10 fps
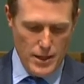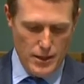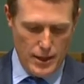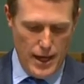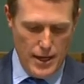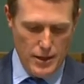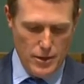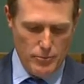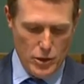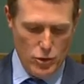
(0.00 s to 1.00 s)
indicated
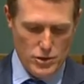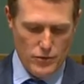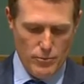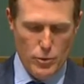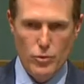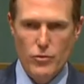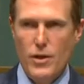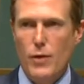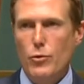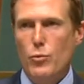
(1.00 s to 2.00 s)
that because of the move
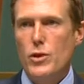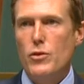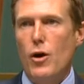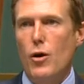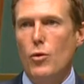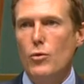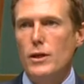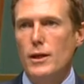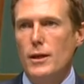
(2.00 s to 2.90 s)
they would withhold,